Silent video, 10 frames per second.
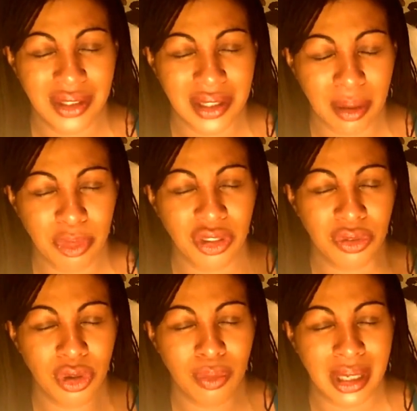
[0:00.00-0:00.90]
to come
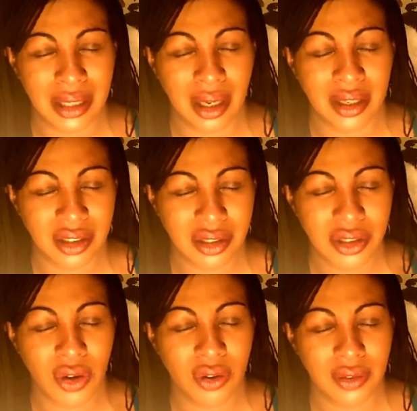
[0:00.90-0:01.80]
through me like a
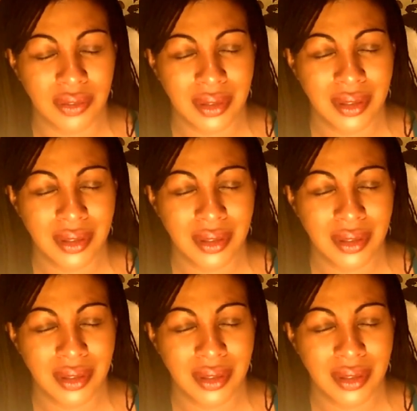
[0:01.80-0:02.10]
song.